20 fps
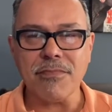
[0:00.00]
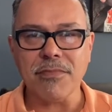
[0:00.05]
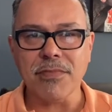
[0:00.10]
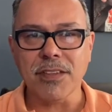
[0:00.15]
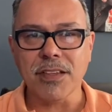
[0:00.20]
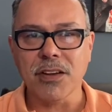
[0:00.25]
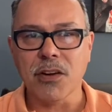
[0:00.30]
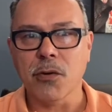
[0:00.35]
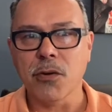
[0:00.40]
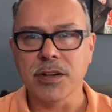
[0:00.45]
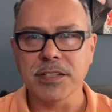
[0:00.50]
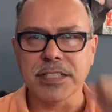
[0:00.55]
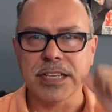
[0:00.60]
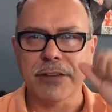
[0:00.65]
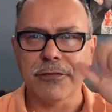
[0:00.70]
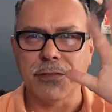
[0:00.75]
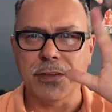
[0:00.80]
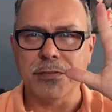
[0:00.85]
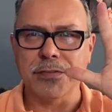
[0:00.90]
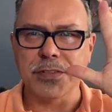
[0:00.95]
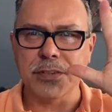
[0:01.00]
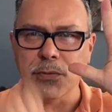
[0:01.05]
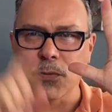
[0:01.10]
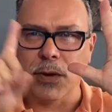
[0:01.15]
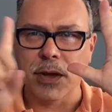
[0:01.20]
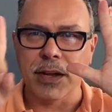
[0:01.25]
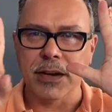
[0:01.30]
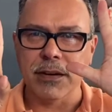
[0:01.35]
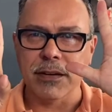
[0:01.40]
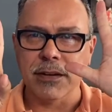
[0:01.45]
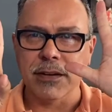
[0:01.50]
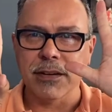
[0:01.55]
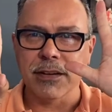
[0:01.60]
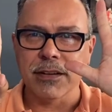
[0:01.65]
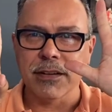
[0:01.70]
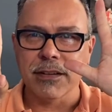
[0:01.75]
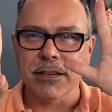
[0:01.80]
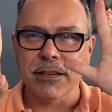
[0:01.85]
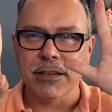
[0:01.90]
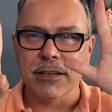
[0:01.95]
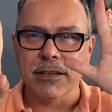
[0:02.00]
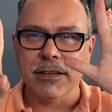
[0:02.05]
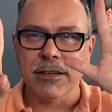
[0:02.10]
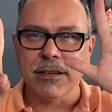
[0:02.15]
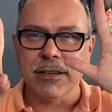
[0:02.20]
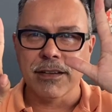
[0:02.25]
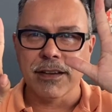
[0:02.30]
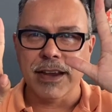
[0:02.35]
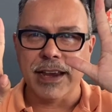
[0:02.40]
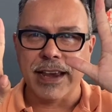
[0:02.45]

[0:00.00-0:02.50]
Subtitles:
Or is it 51? I